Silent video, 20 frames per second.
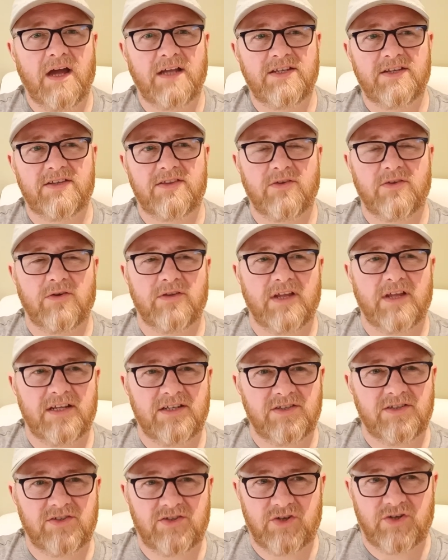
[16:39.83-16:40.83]
I just thought
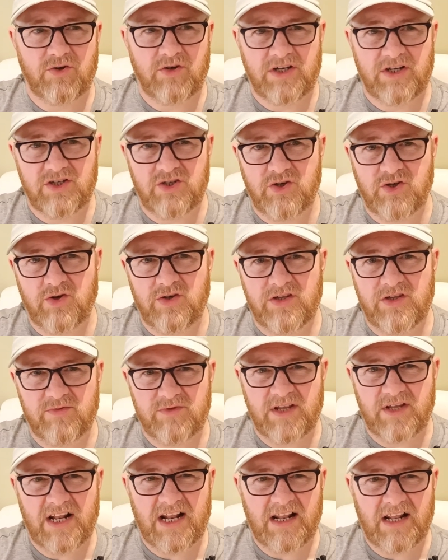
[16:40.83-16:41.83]
that during June there
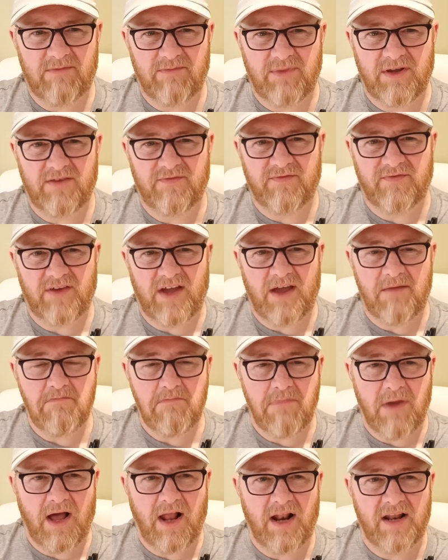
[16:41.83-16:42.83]
was a little bit of
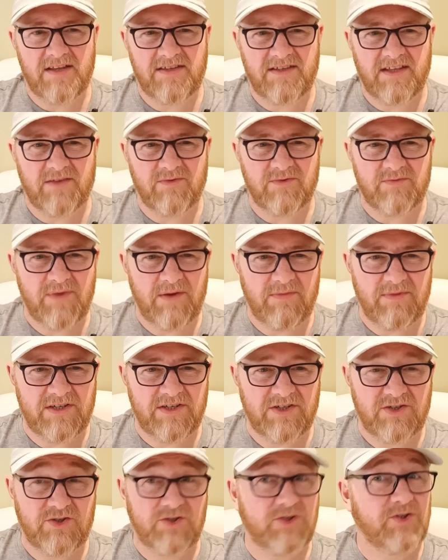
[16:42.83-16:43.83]
imbalance, that was maybe
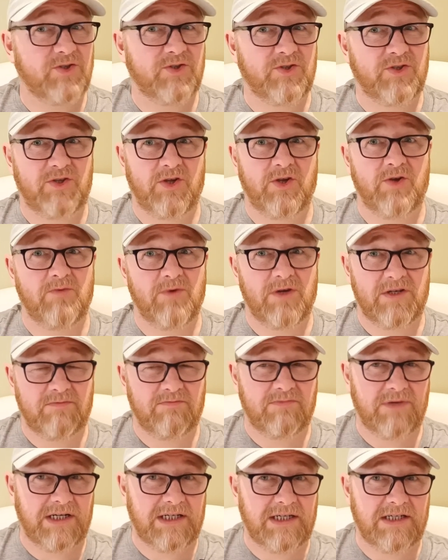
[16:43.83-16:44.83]
just too
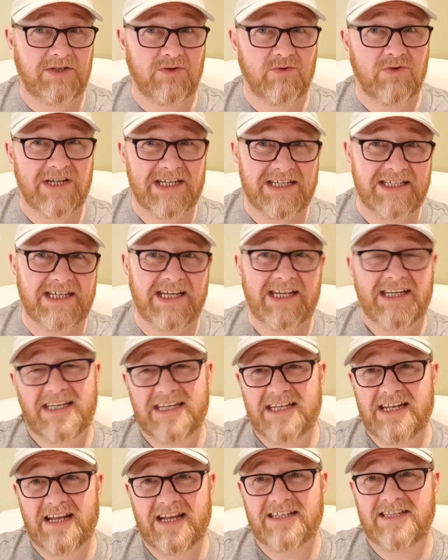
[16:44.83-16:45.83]
much British
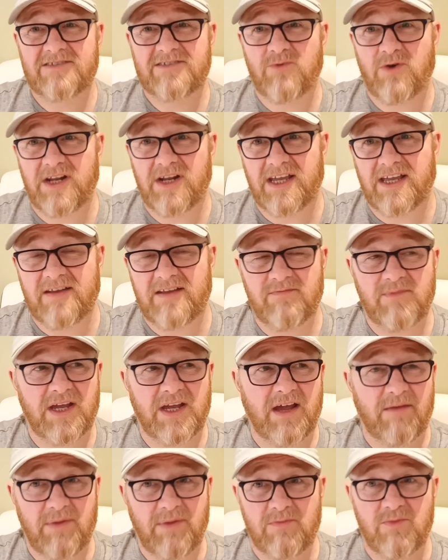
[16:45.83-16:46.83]
orientated, and I just want to kind of
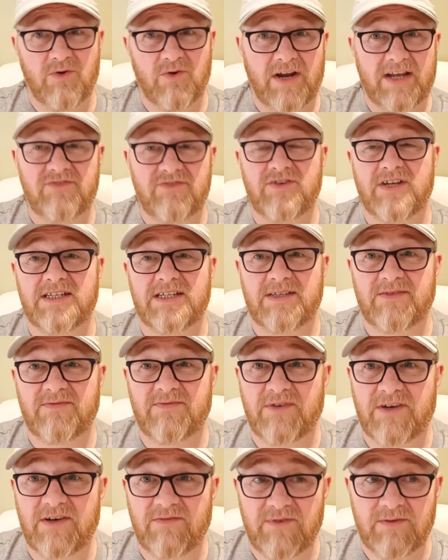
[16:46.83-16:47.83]
make it a bit more interesting
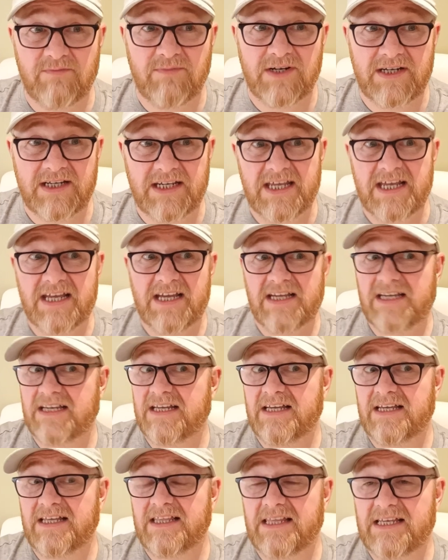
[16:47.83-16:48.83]
for everybody
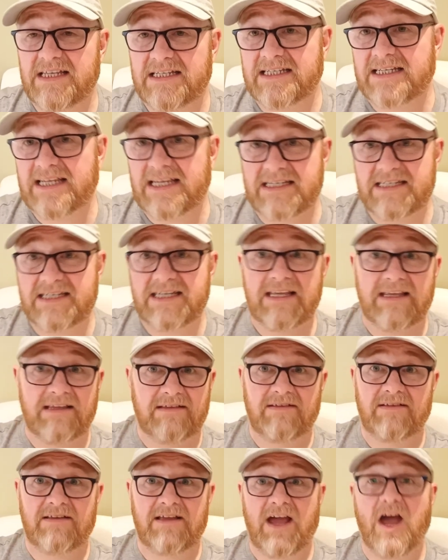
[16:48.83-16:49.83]
that's
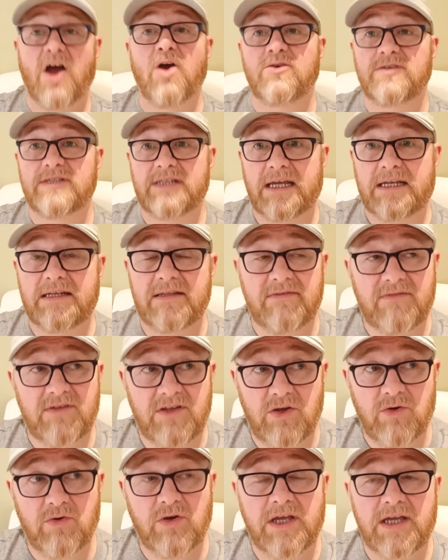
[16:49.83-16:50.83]
listening outside of
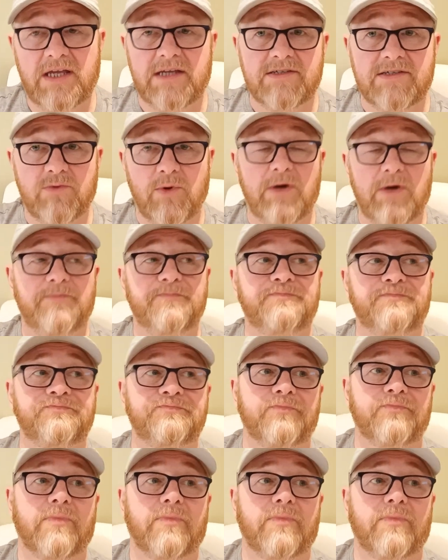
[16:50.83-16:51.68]
the UK as well.